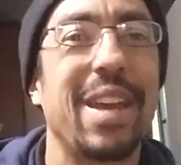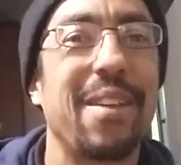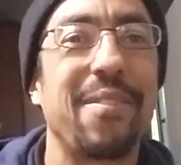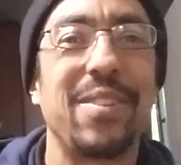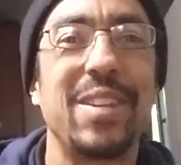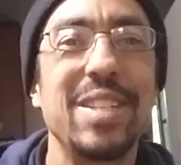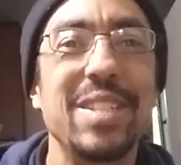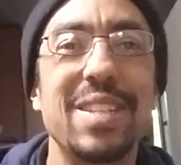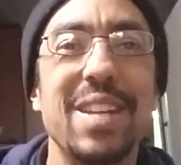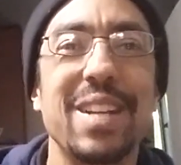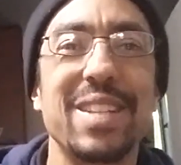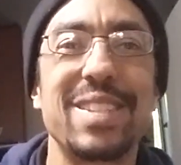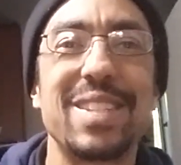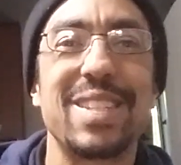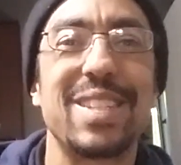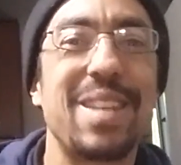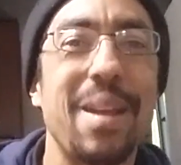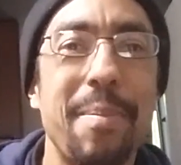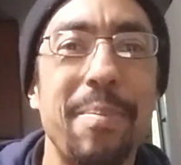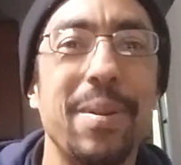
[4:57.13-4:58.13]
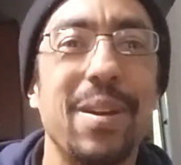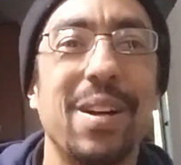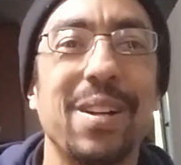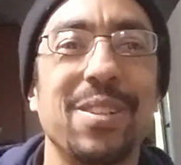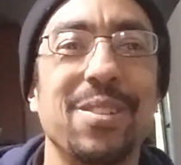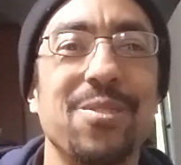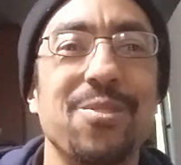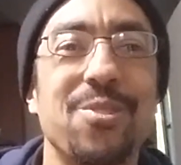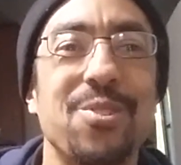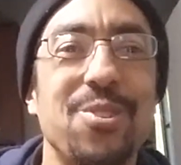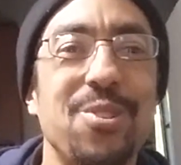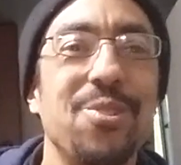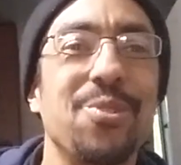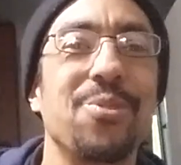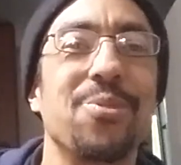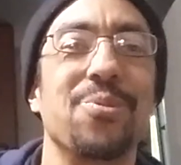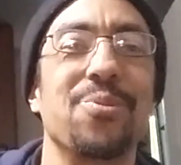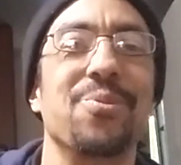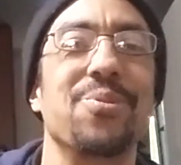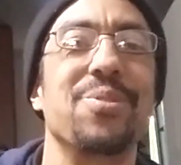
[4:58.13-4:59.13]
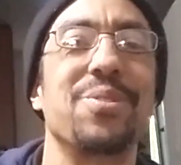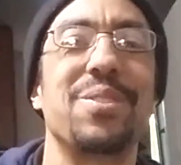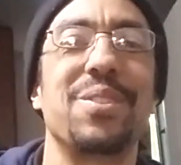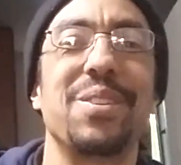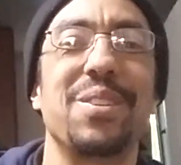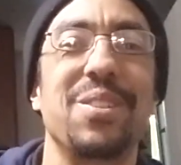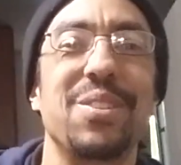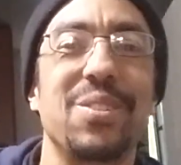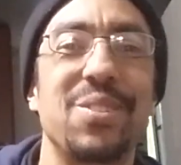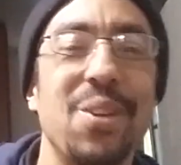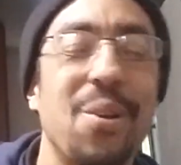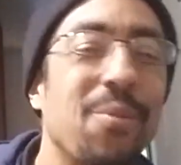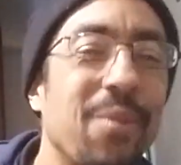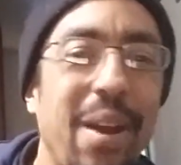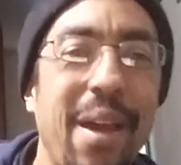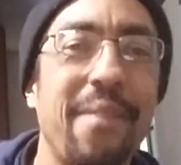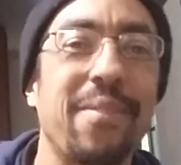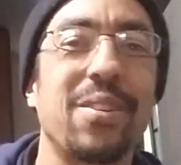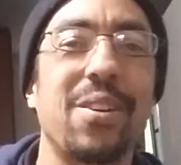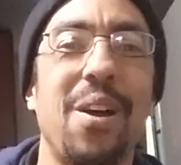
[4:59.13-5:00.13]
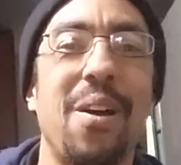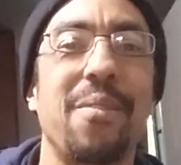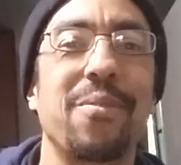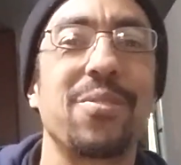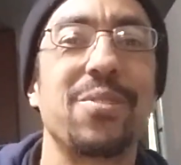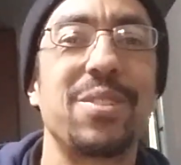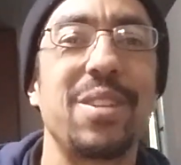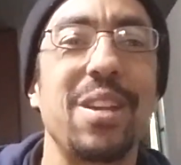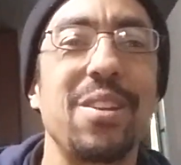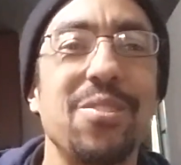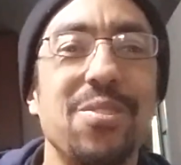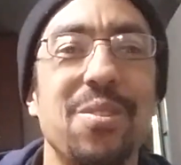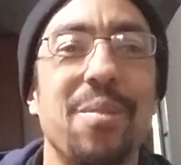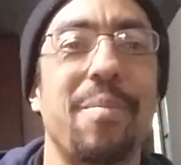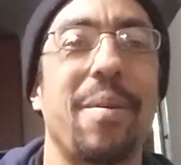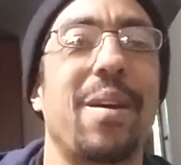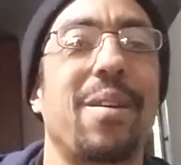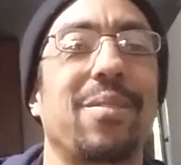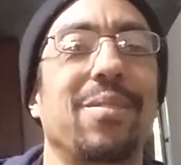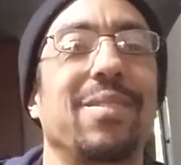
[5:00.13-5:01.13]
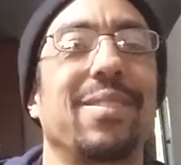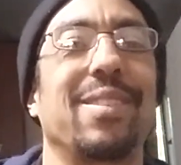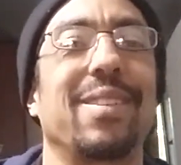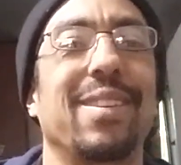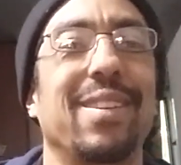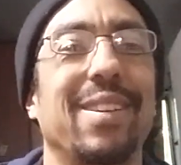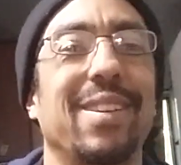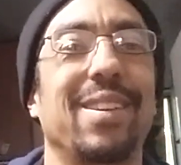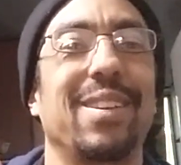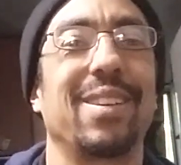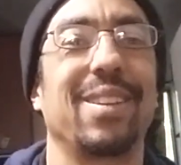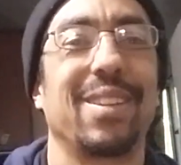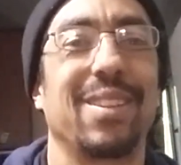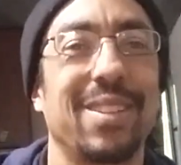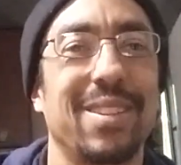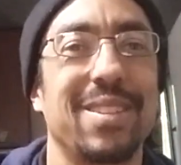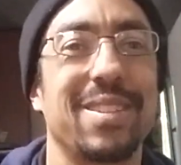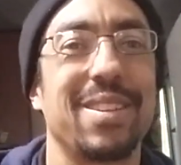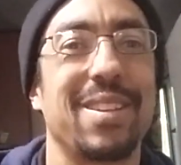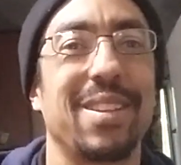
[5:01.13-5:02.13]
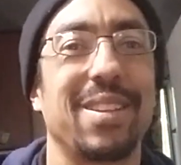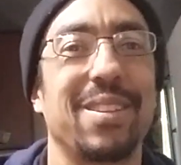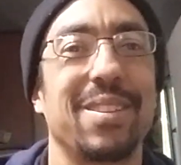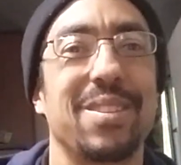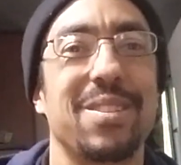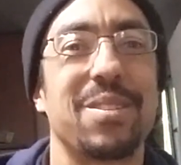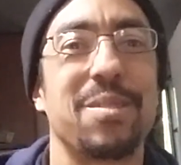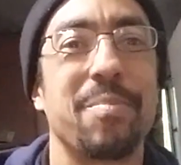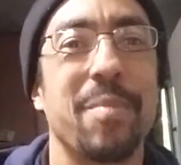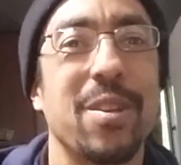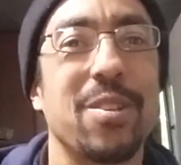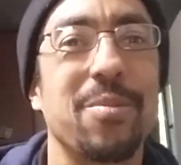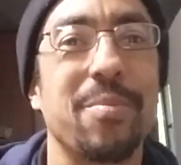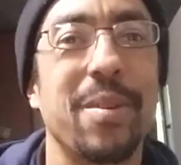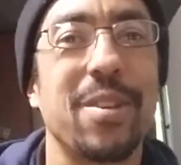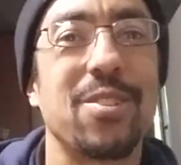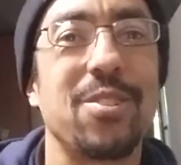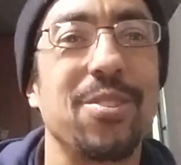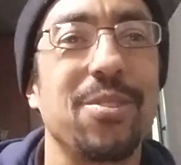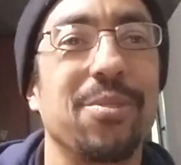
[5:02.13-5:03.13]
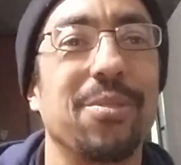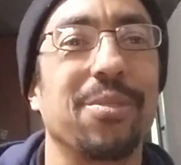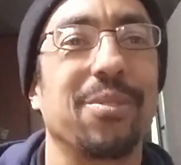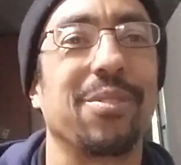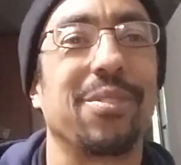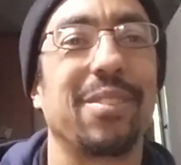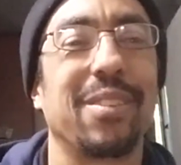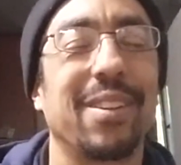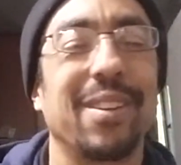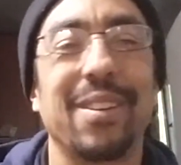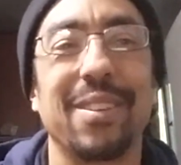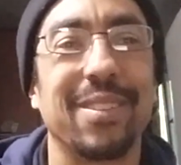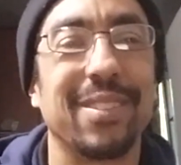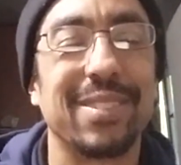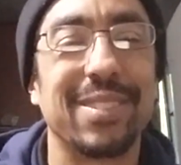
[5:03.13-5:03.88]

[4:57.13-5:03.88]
If he's not stepping on your shoes don't have a conversation about smudging my shoes. You know,